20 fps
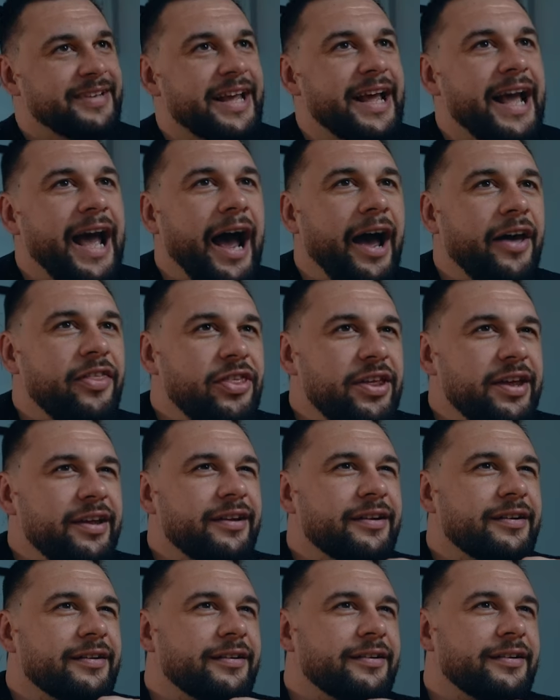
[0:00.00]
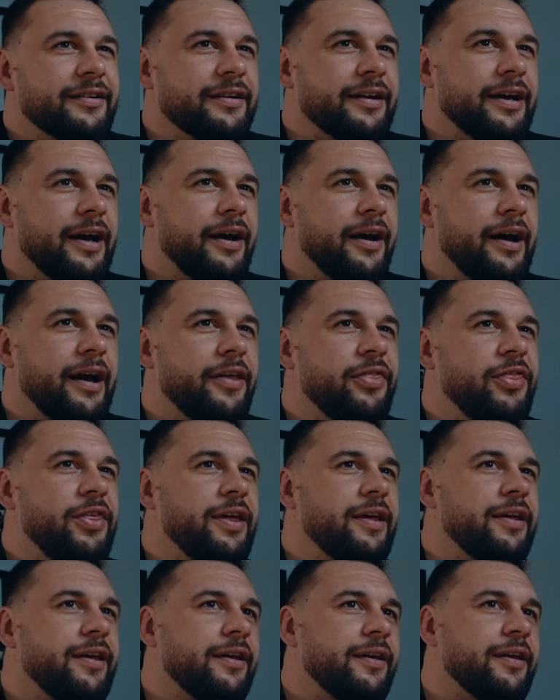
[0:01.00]
they? I think. I
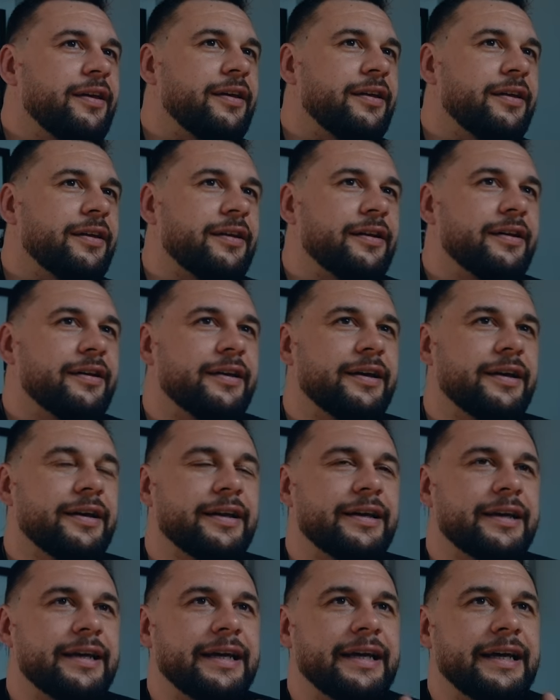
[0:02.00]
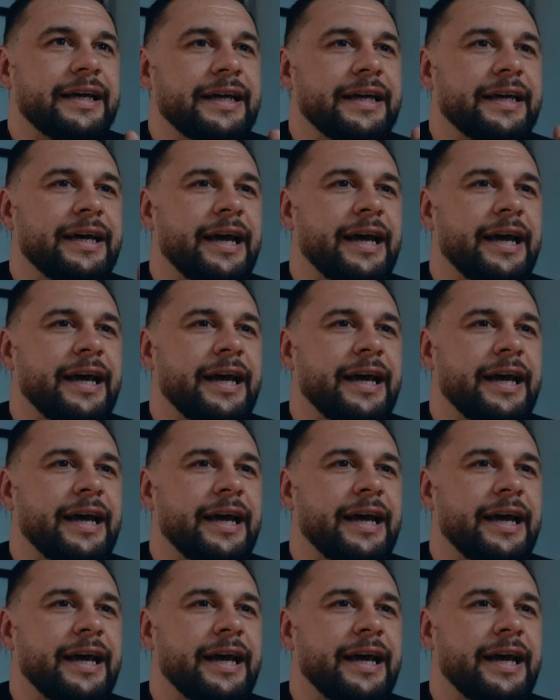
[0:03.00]
think. Uh,